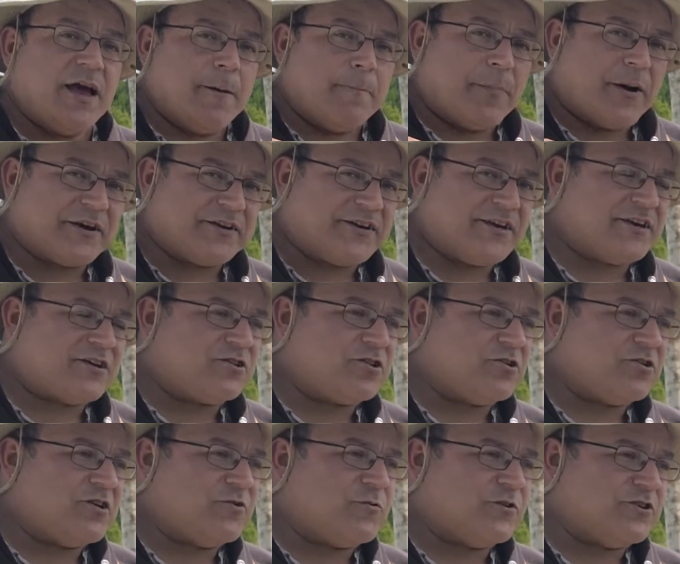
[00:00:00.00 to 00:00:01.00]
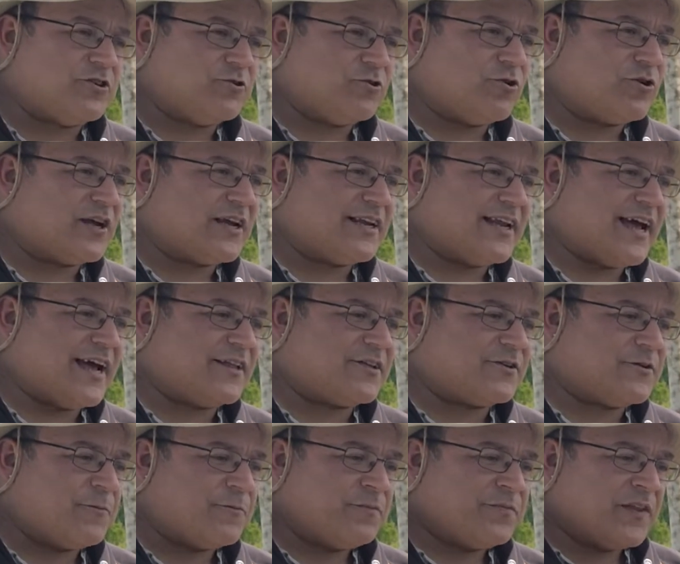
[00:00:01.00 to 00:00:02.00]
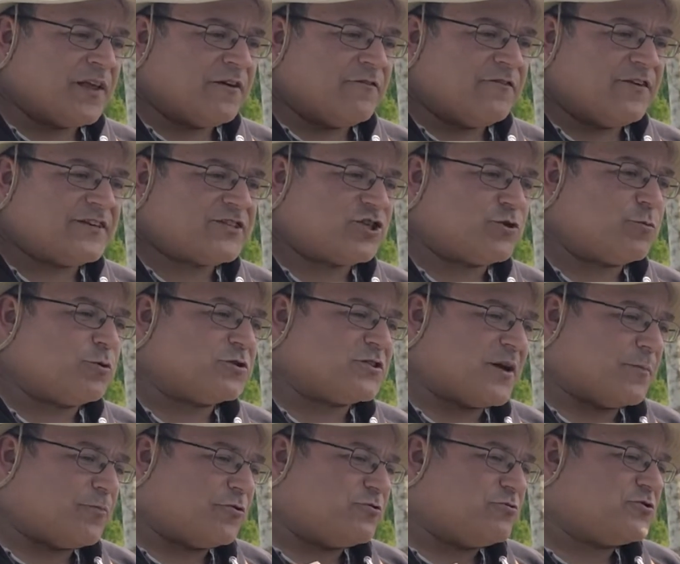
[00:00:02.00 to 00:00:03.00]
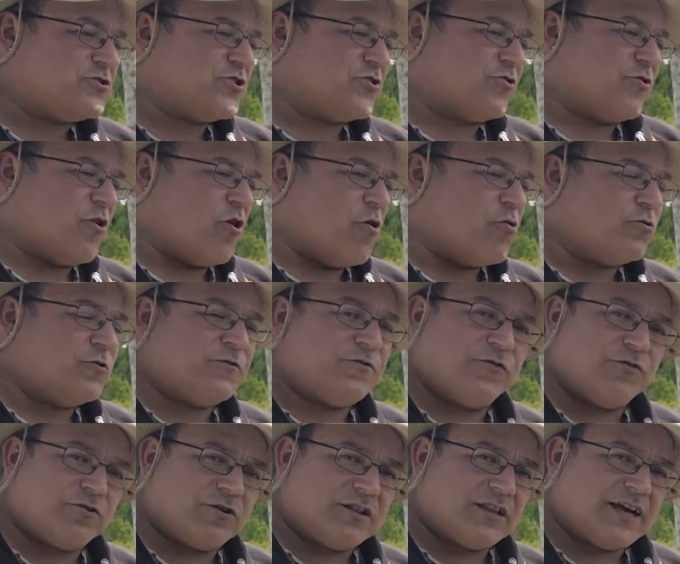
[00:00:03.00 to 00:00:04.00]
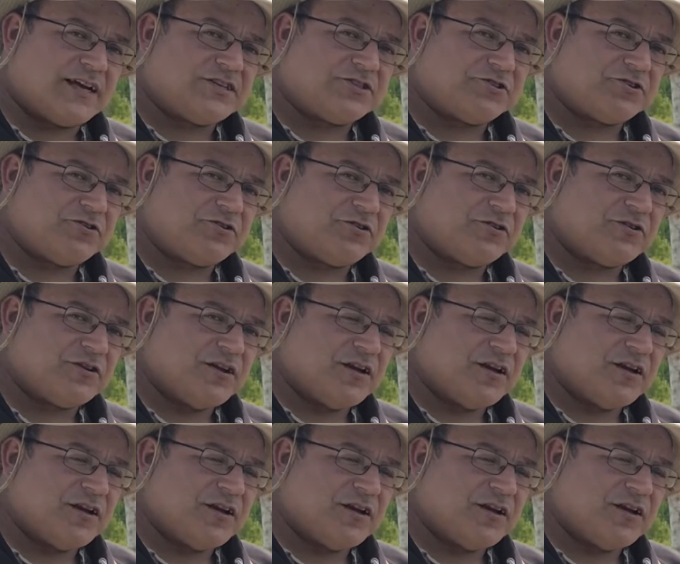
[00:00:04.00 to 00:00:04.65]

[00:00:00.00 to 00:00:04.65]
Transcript: Particularly when you're looking at vegetables that produce their own fertilizer,